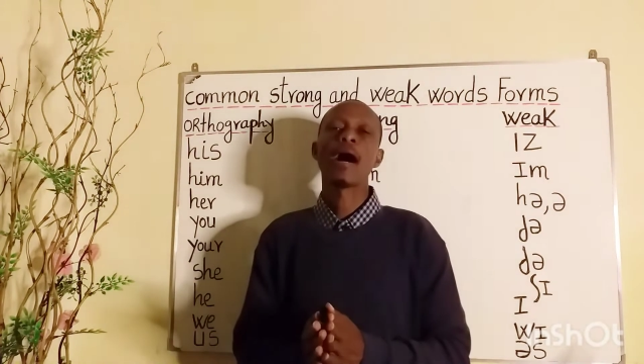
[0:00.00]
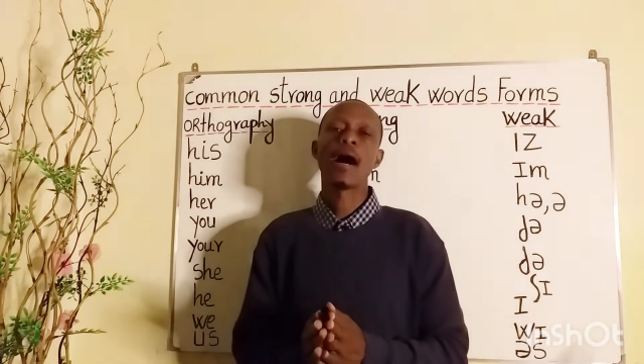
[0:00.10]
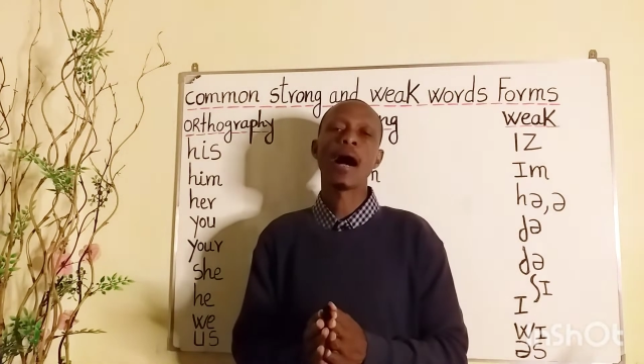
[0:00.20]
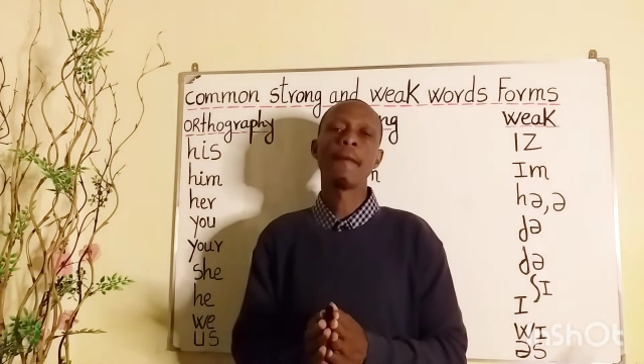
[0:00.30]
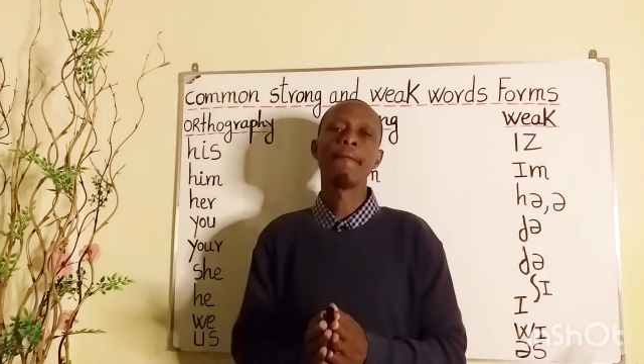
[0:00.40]

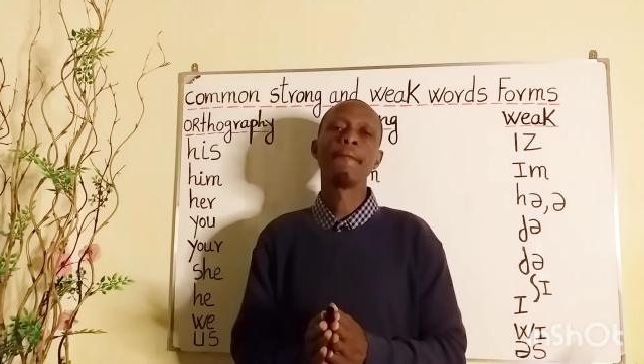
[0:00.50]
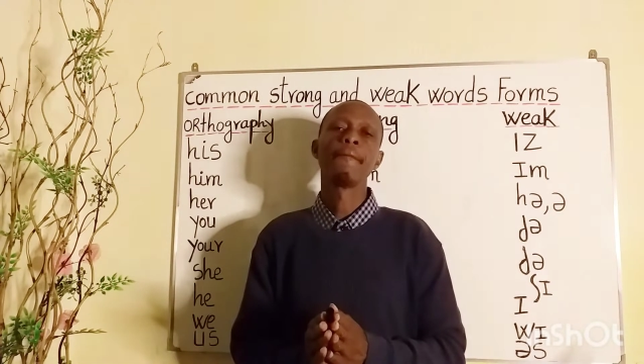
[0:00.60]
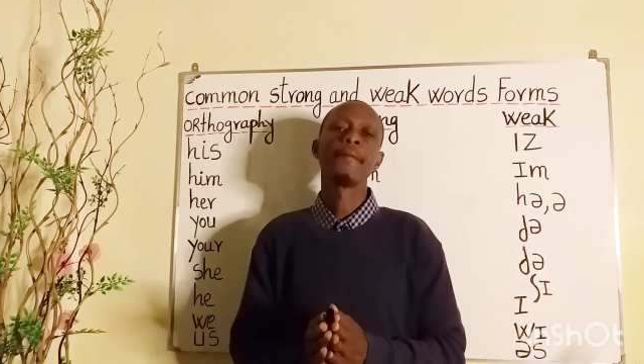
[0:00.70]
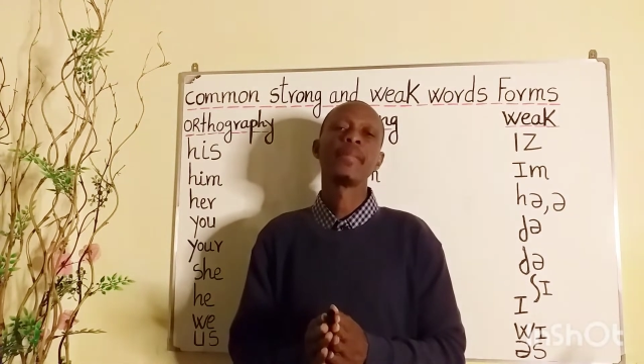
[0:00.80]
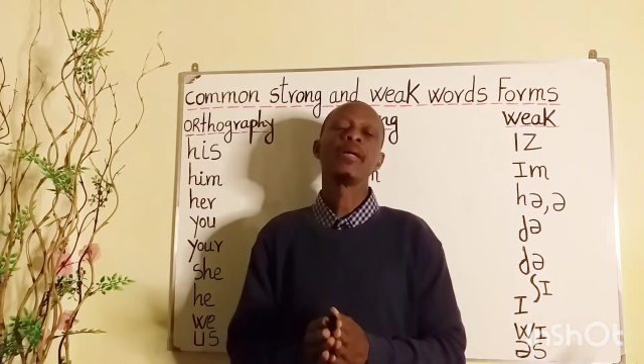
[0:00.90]
Um,
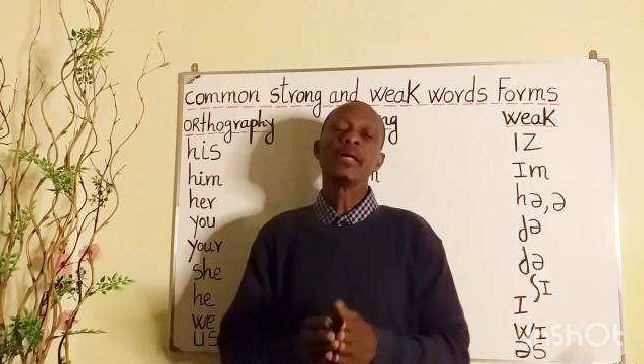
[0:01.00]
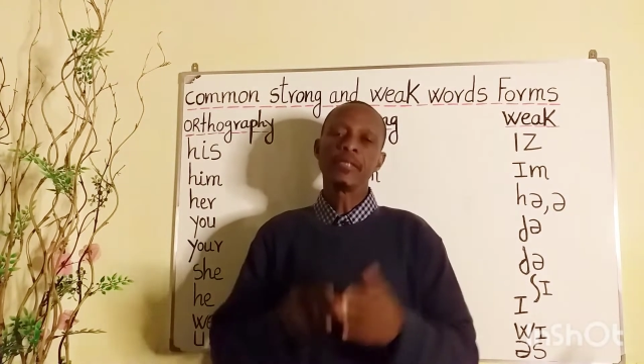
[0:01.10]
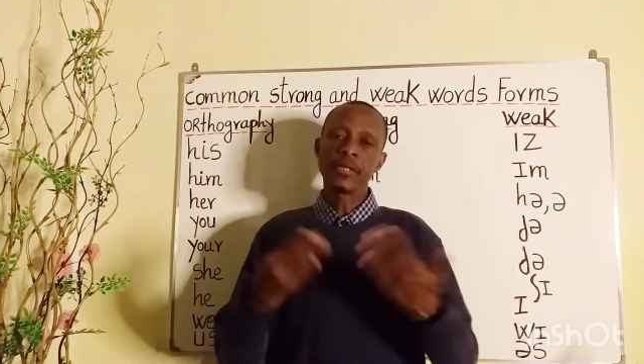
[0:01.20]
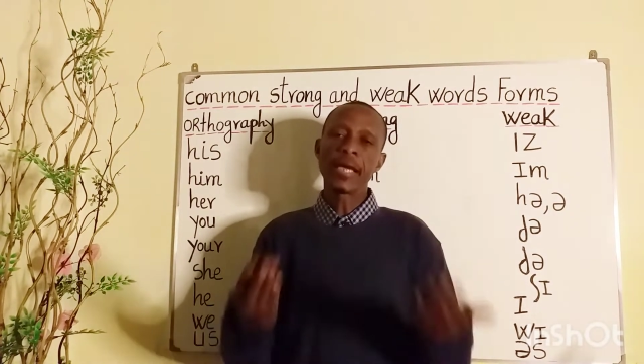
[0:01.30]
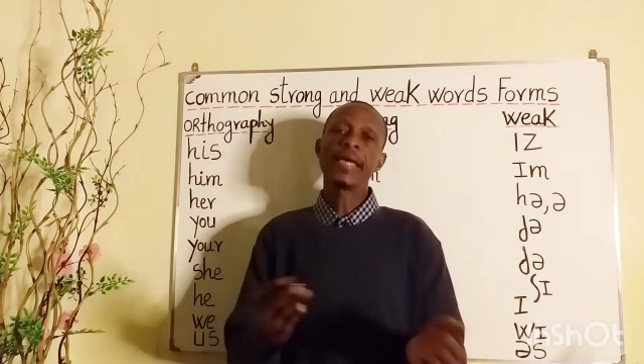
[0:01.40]

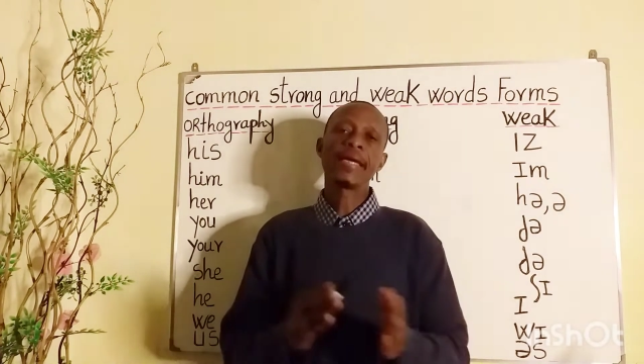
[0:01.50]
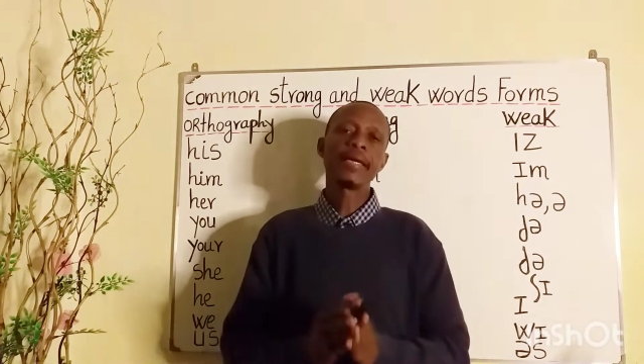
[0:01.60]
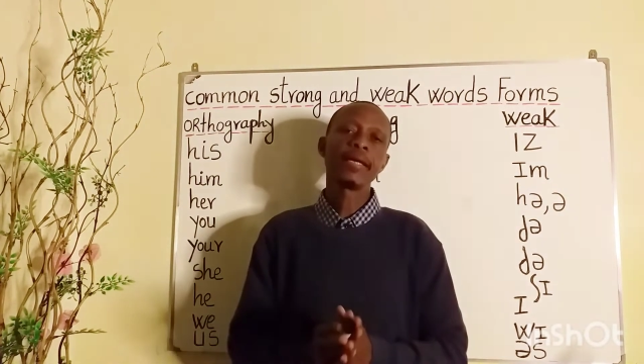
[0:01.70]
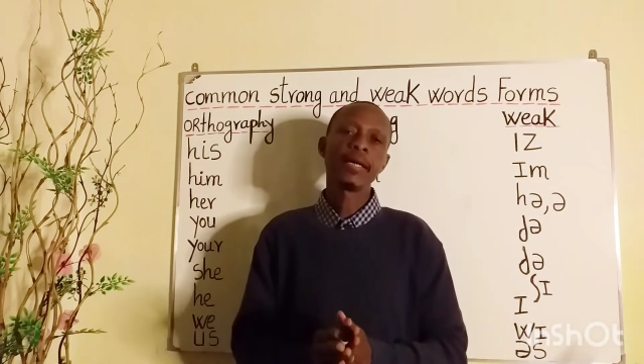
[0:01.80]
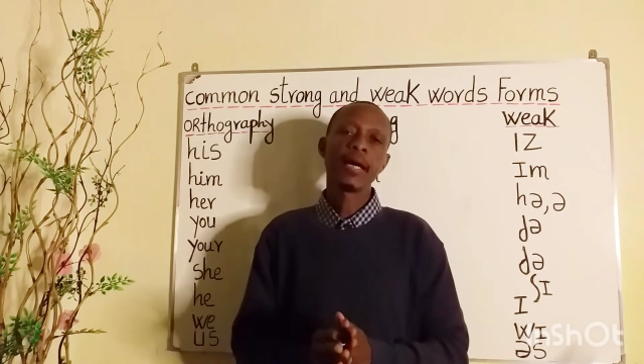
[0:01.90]

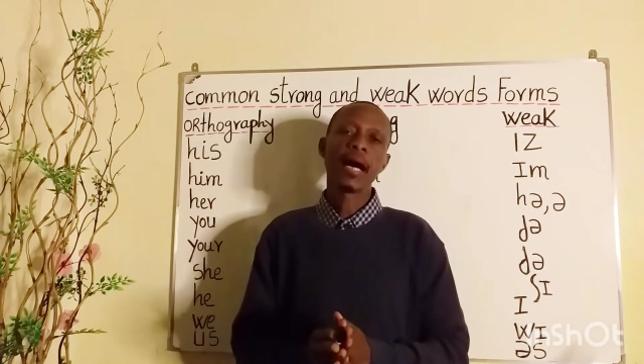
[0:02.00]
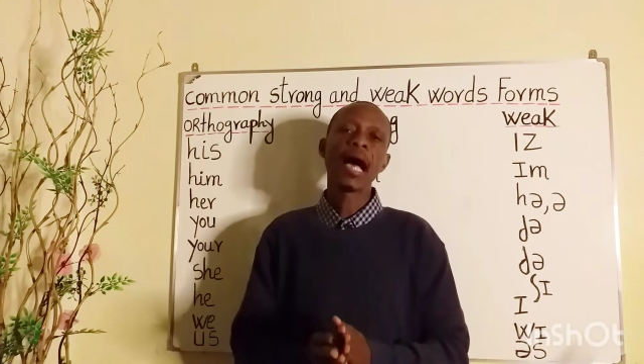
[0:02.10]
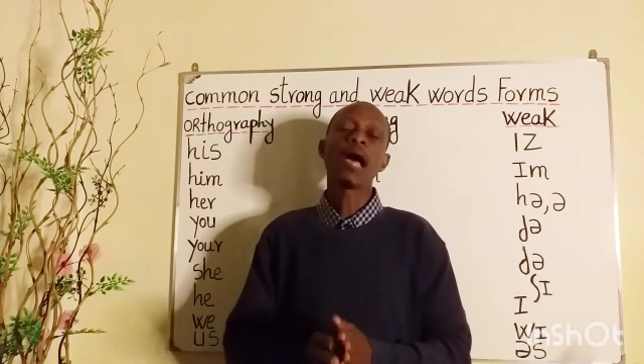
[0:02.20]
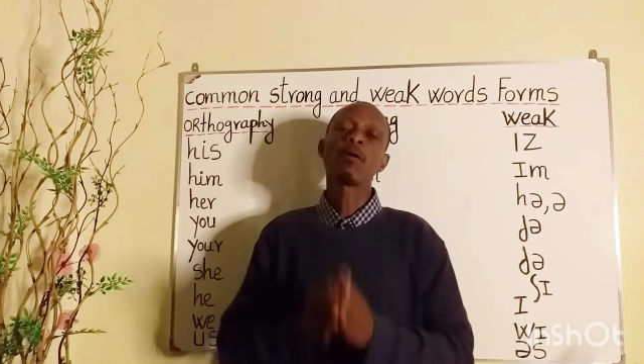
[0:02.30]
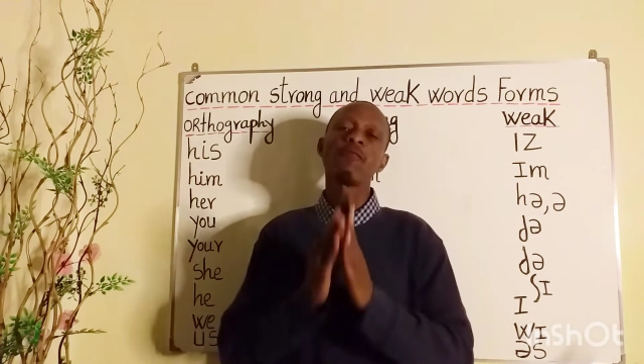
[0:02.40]
today
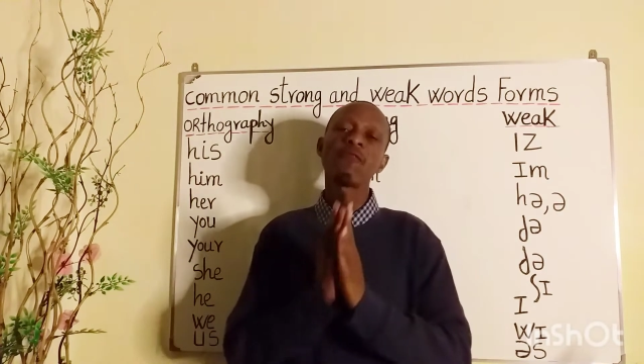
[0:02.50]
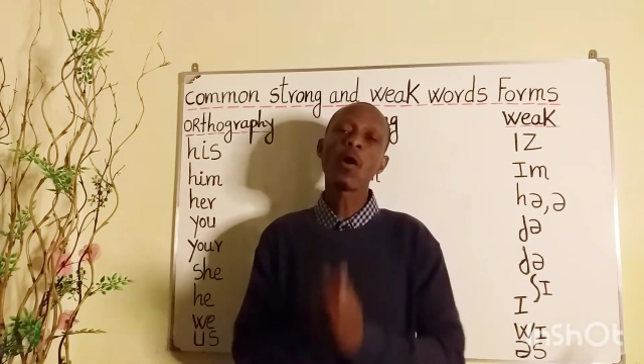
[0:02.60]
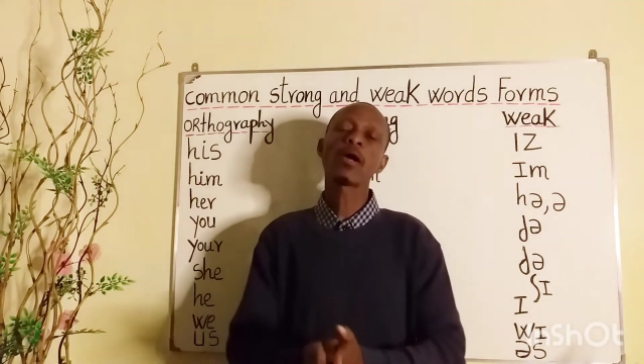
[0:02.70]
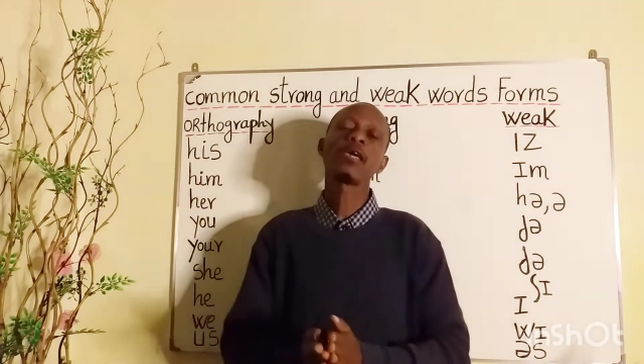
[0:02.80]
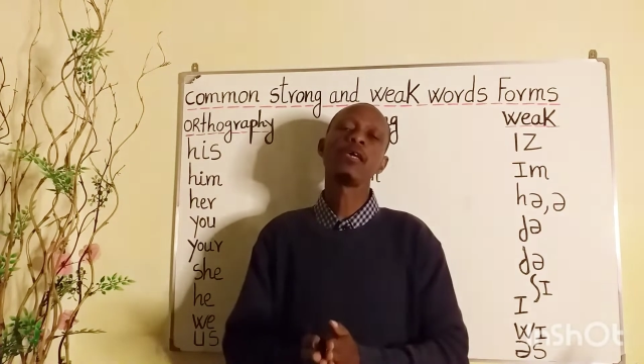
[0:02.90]
I will
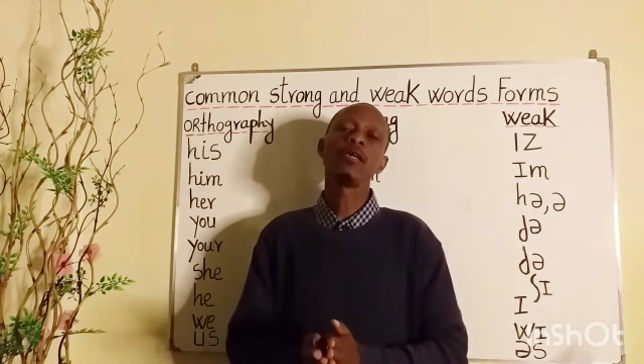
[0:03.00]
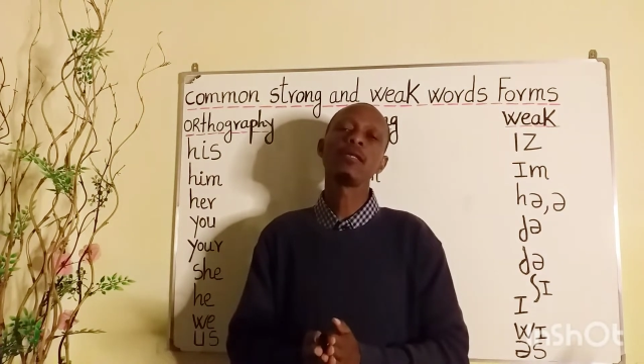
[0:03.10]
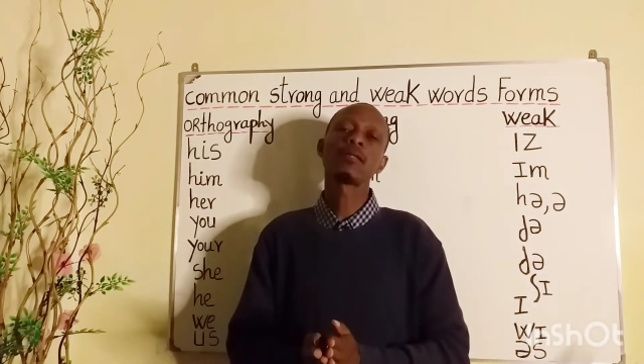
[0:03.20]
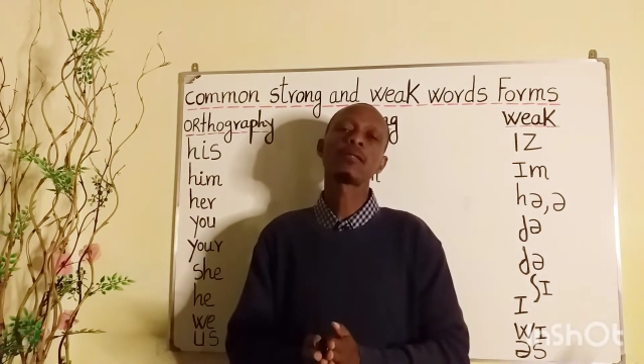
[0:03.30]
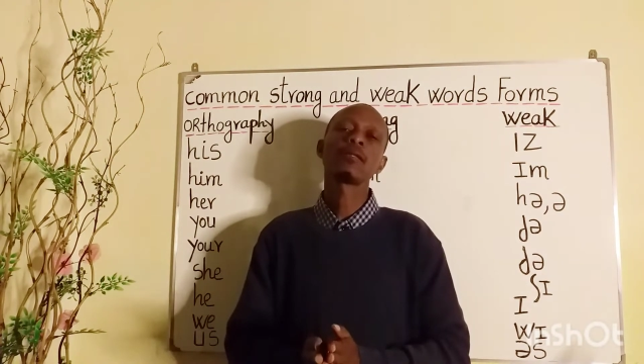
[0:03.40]

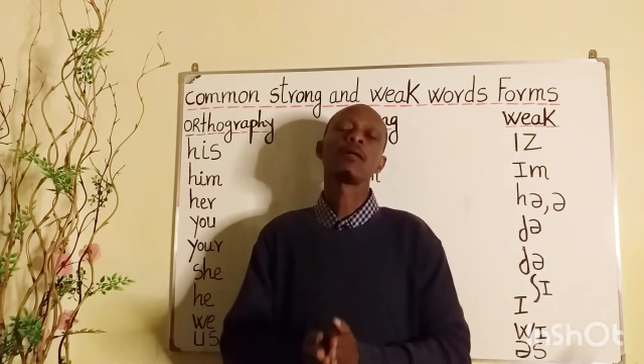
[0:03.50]
focus